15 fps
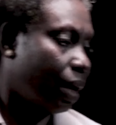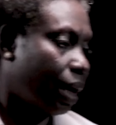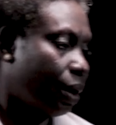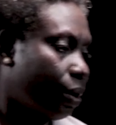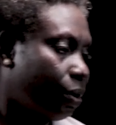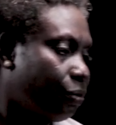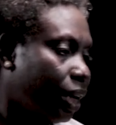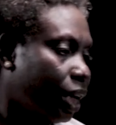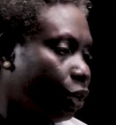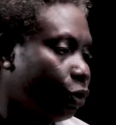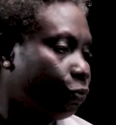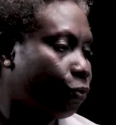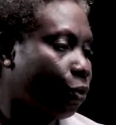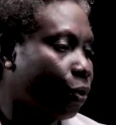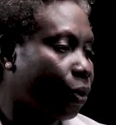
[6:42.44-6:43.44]
Our value
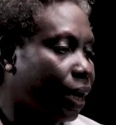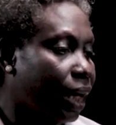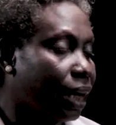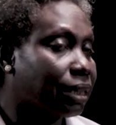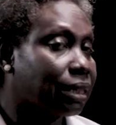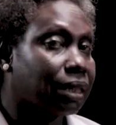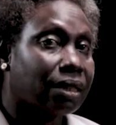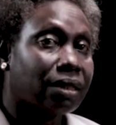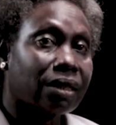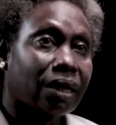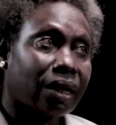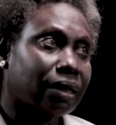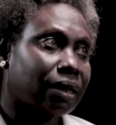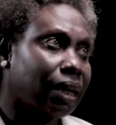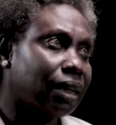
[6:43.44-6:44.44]
for x is
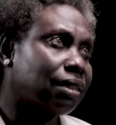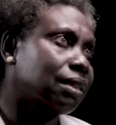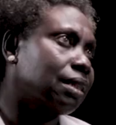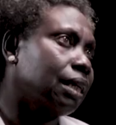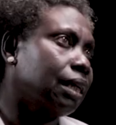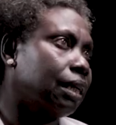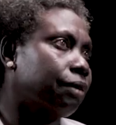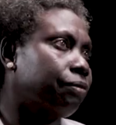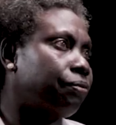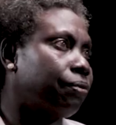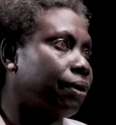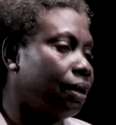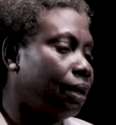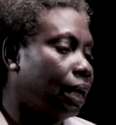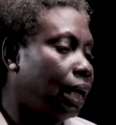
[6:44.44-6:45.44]
8. Let's see if
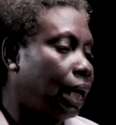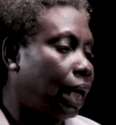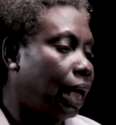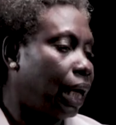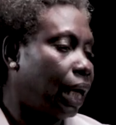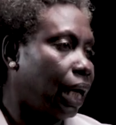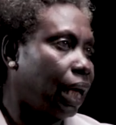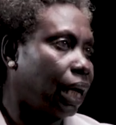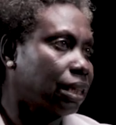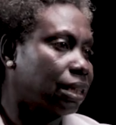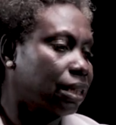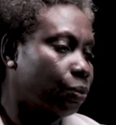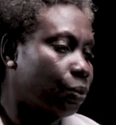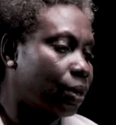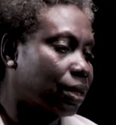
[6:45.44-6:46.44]

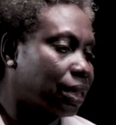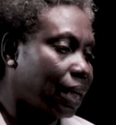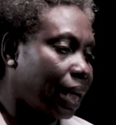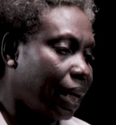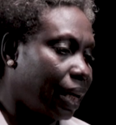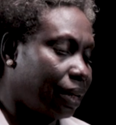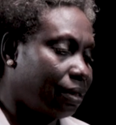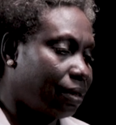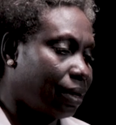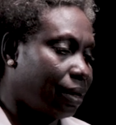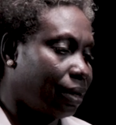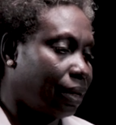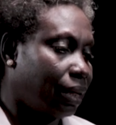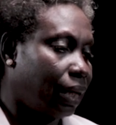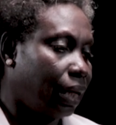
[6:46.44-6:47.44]
x equals 8
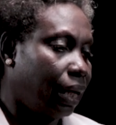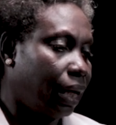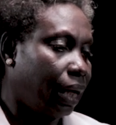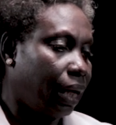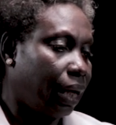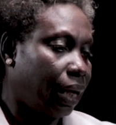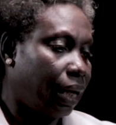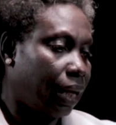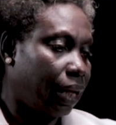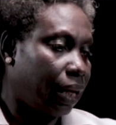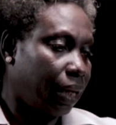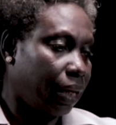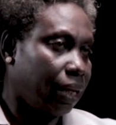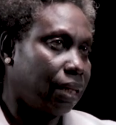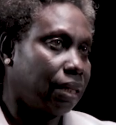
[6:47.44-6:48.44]

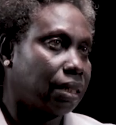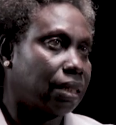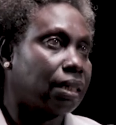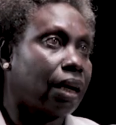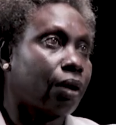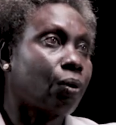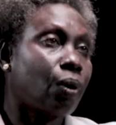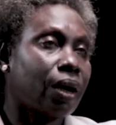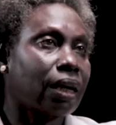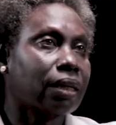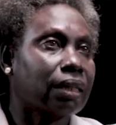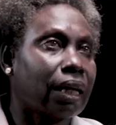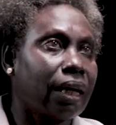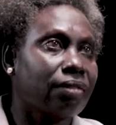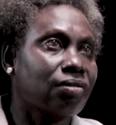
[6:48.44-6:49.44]
is the
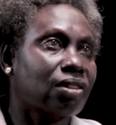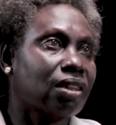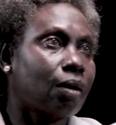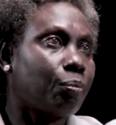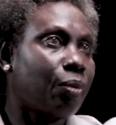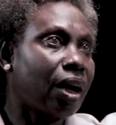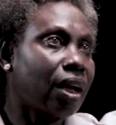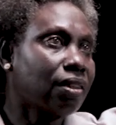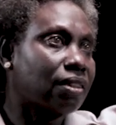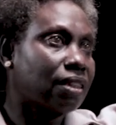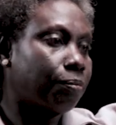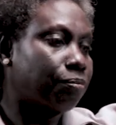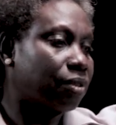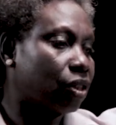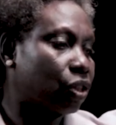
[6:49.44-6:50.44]
correct answer by
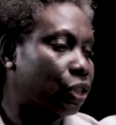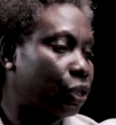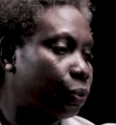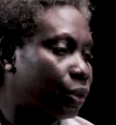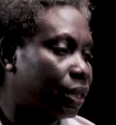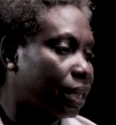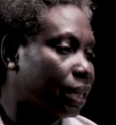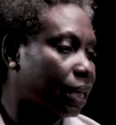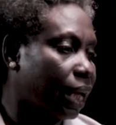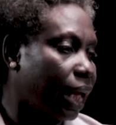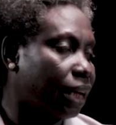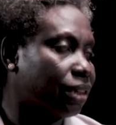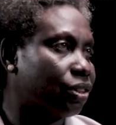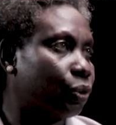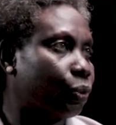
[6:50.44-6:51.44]
substituting
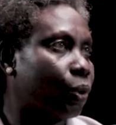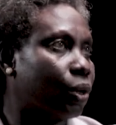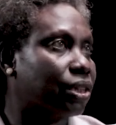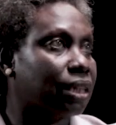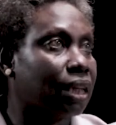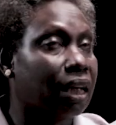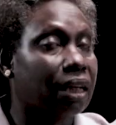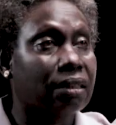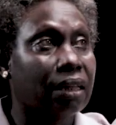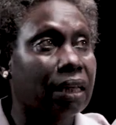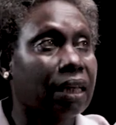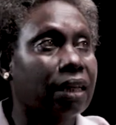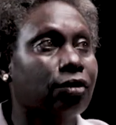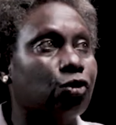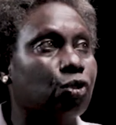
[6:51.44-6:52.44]
x equals 8
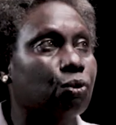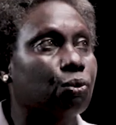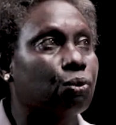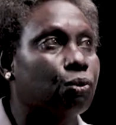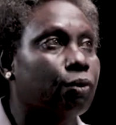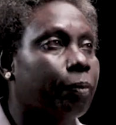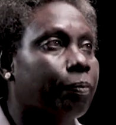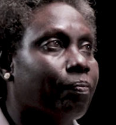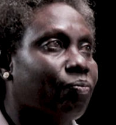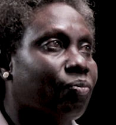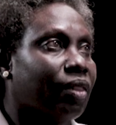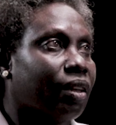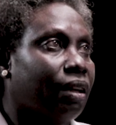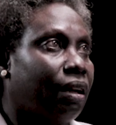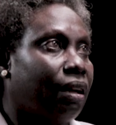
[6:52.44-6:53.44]
into
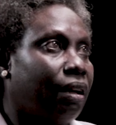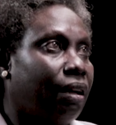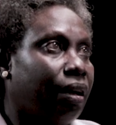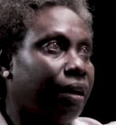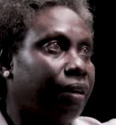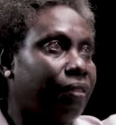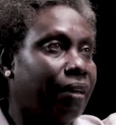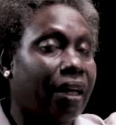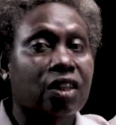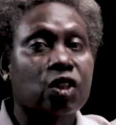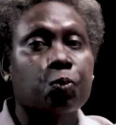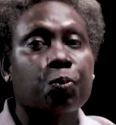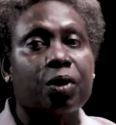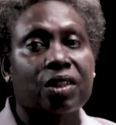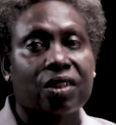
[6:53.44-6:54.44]
the
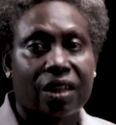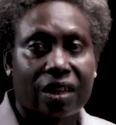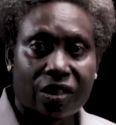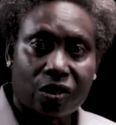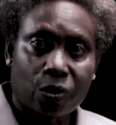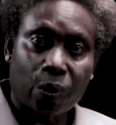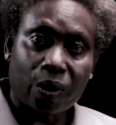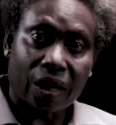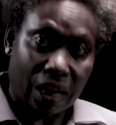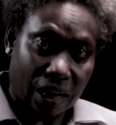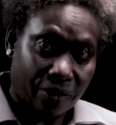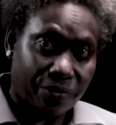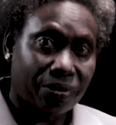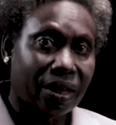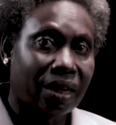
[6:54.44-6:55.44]
expressions on the
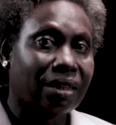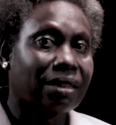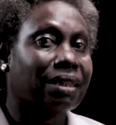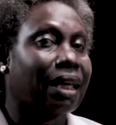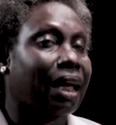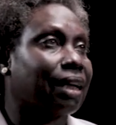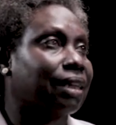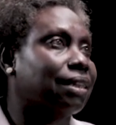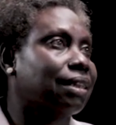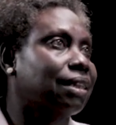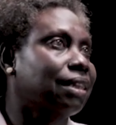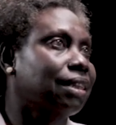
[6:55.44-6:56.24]
left-hand side.